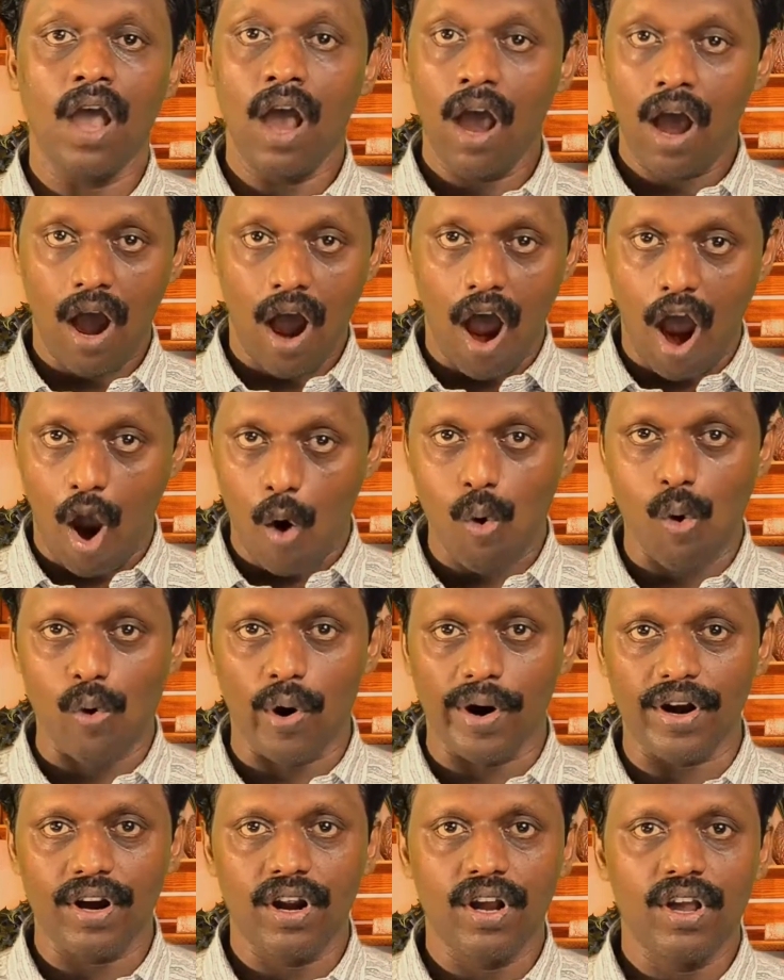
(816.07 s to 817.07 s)

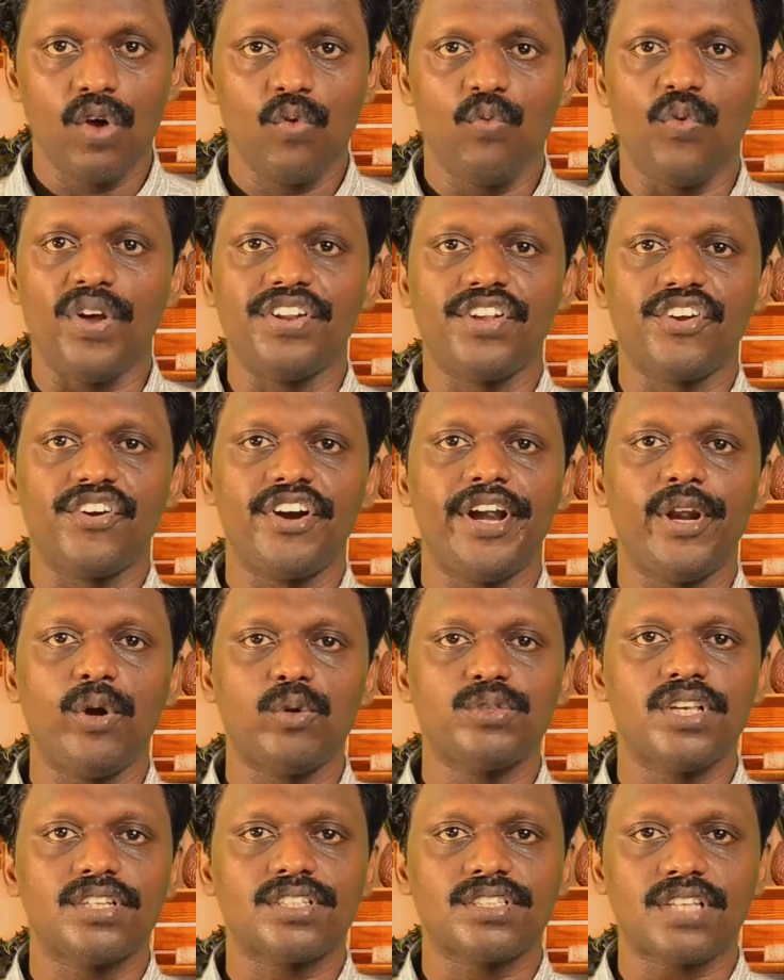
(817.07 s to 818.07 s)
However, when you reduced the
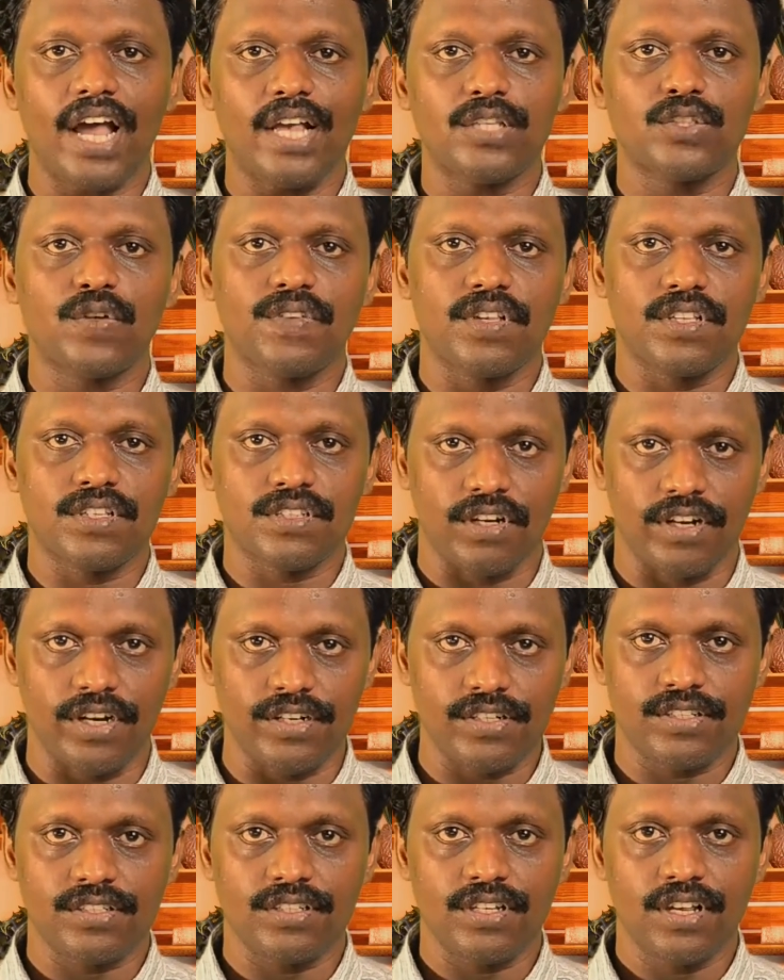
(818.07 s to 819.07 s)
size of the
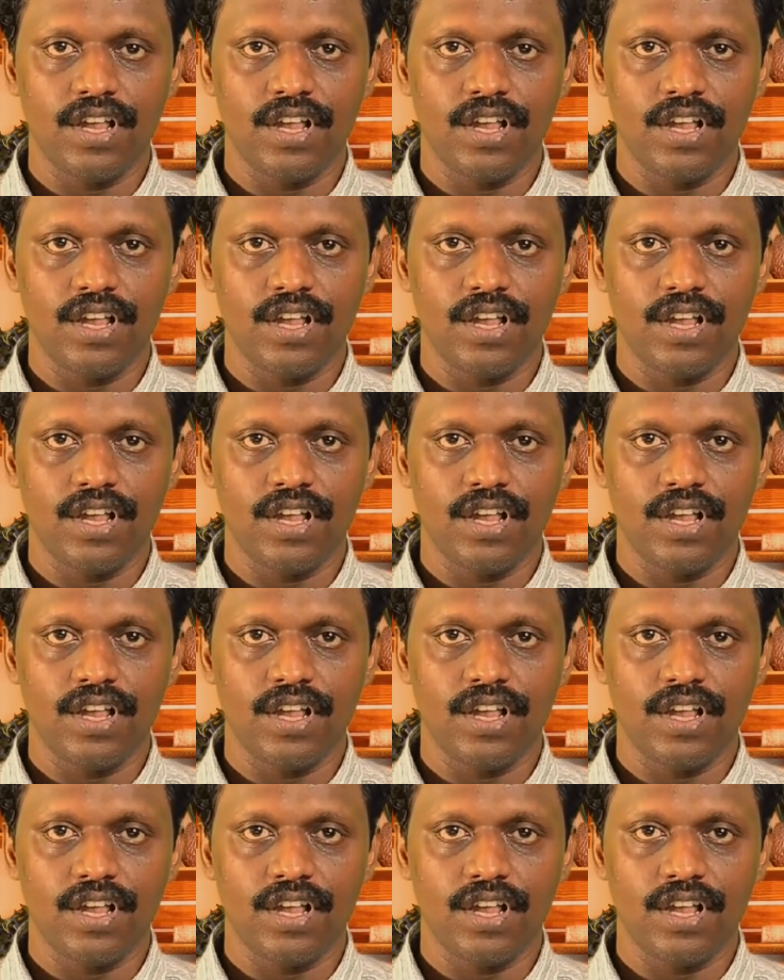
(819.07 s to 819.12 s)
slits